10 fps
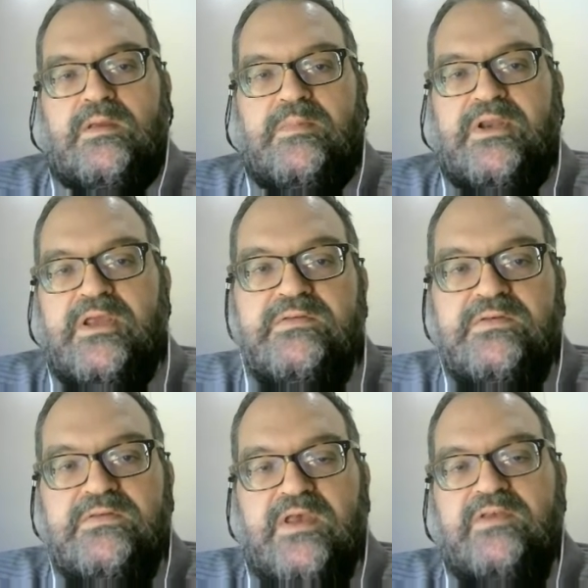
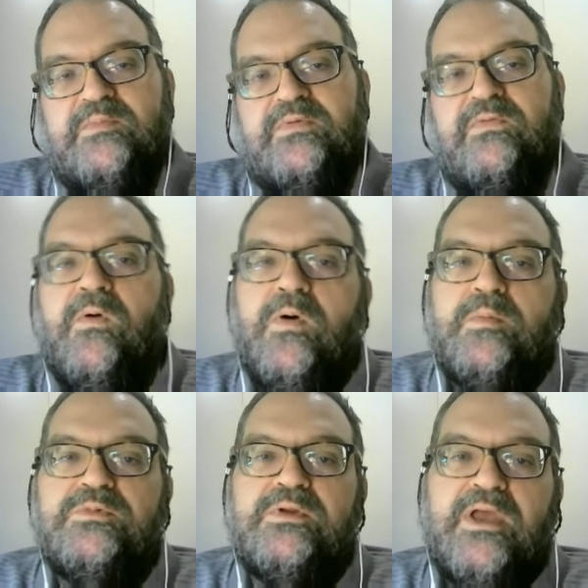Menezes has
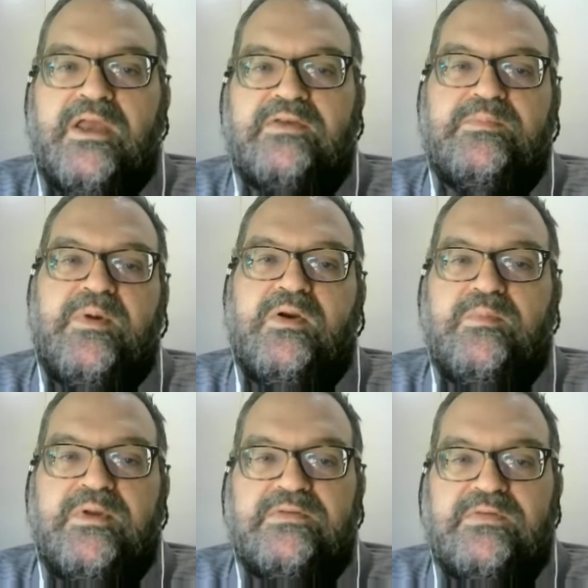performed
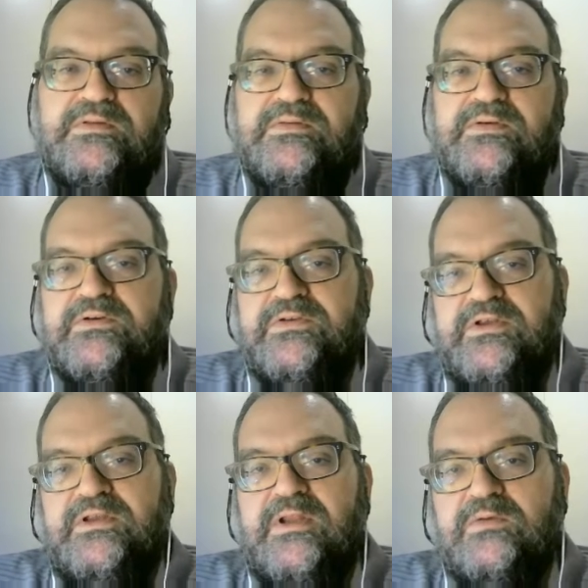experiments in
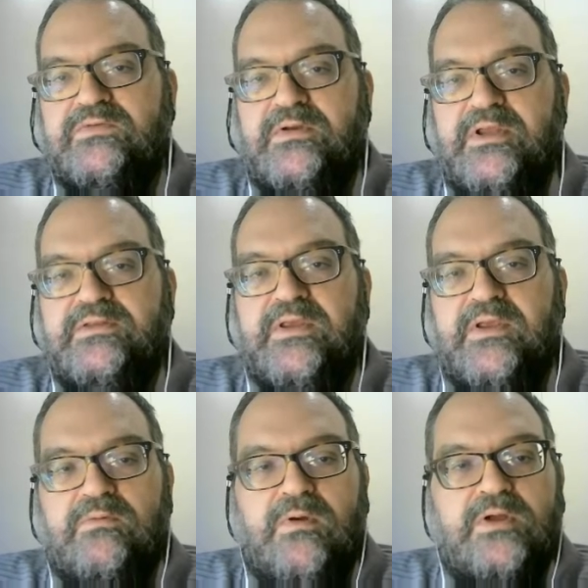13
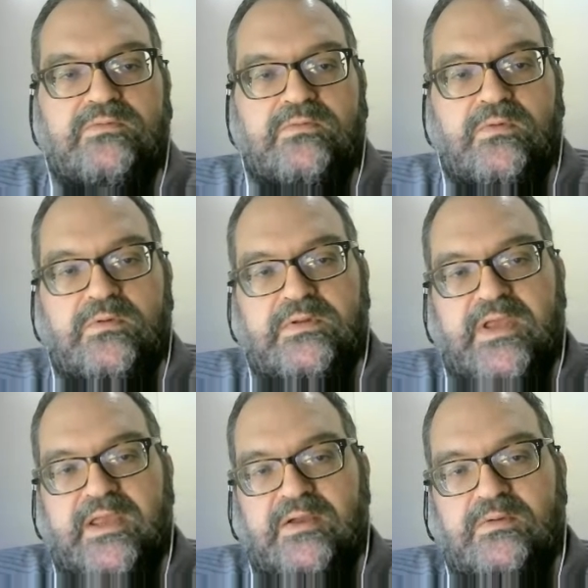austenitic rod-rolled
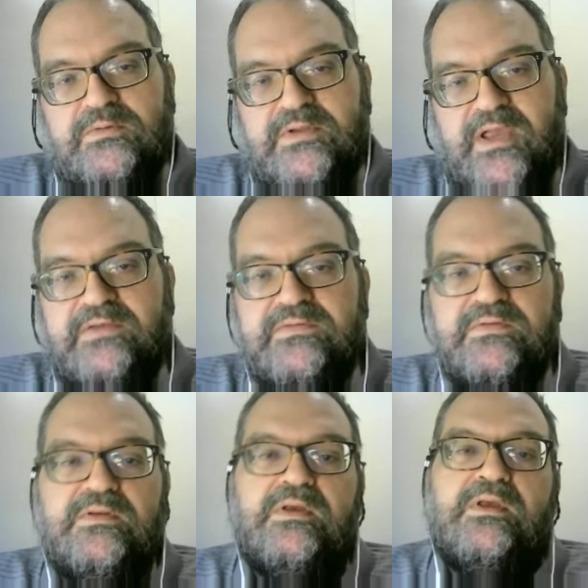angle
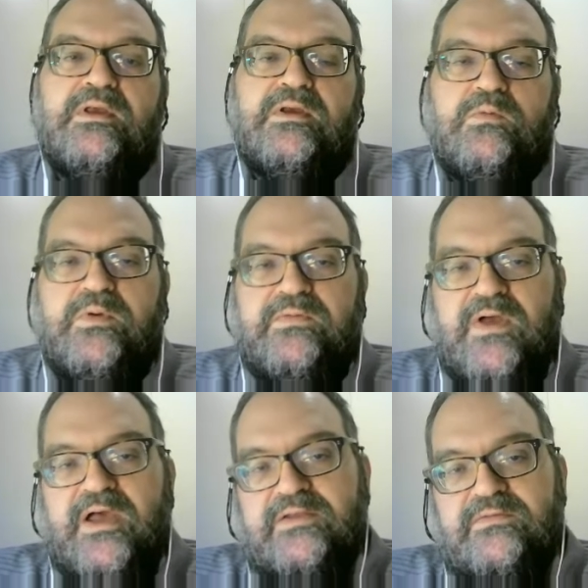tests with
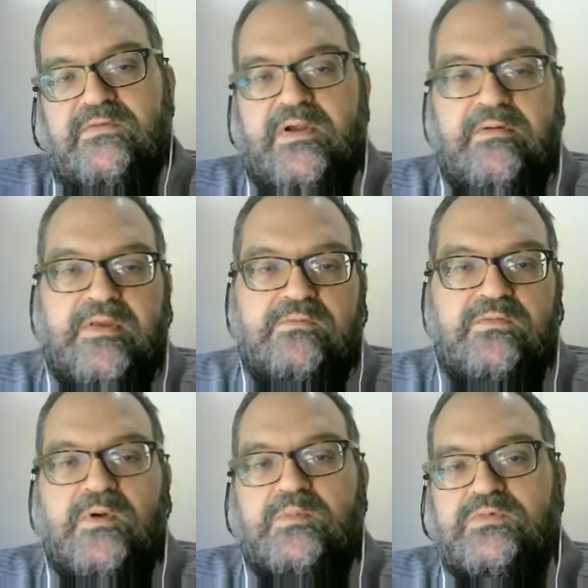heights varying
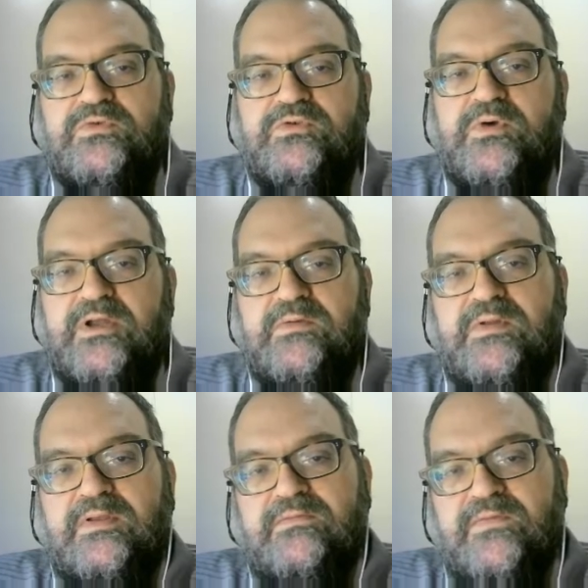from
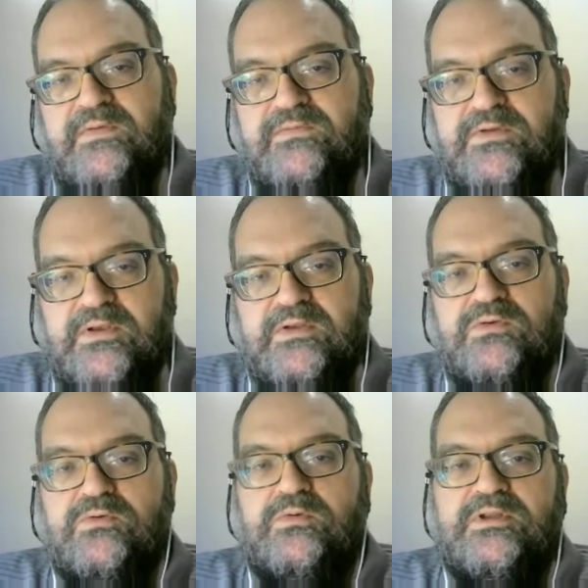250
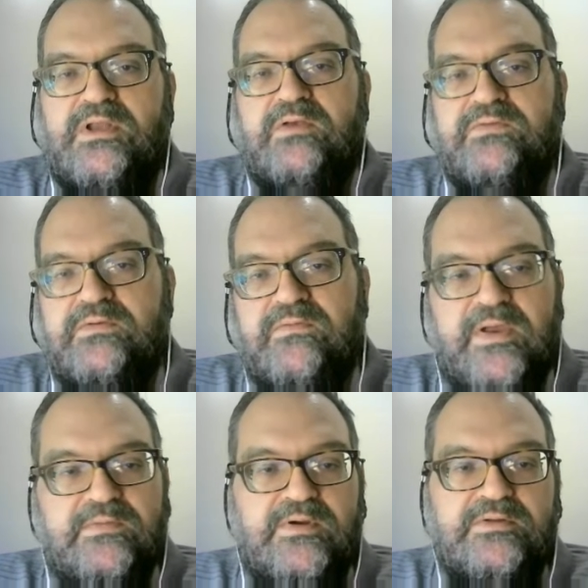to
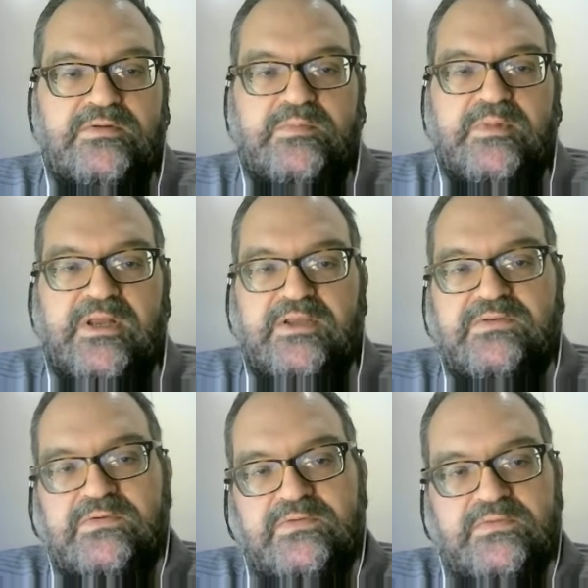1500
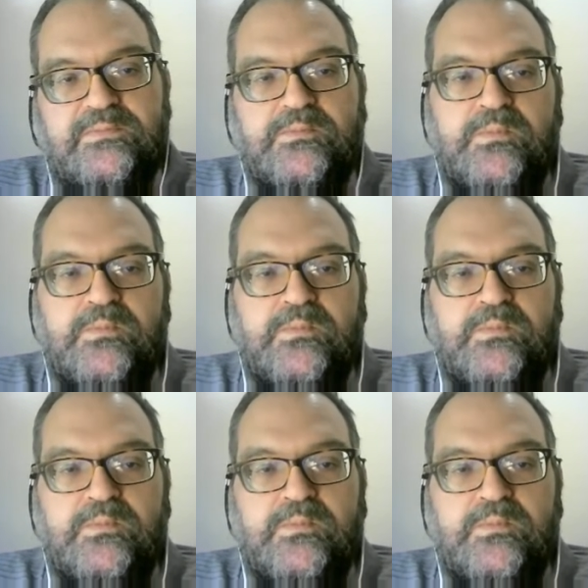millimeters,